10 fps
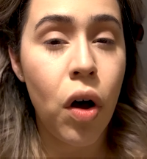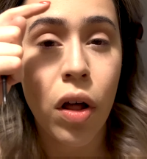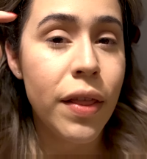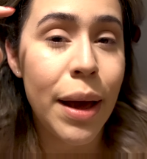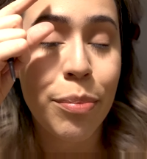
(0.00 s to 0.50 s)

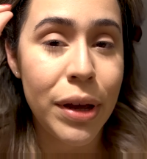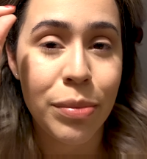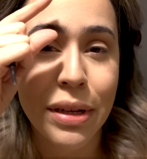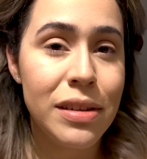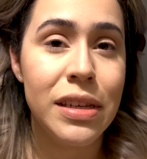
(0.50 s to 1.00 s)
all that
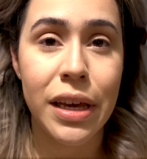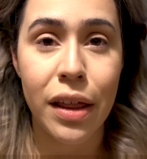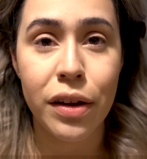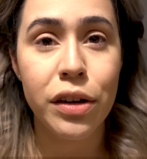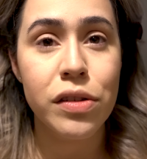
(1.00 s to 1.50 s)
pigment
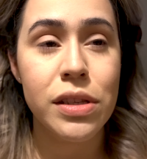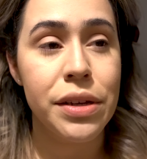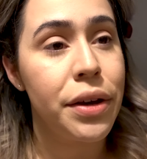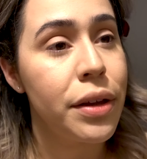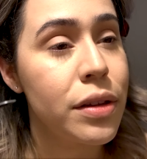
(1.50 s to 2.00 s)
together. You'll
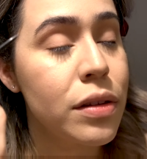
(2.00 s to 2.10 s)
see it.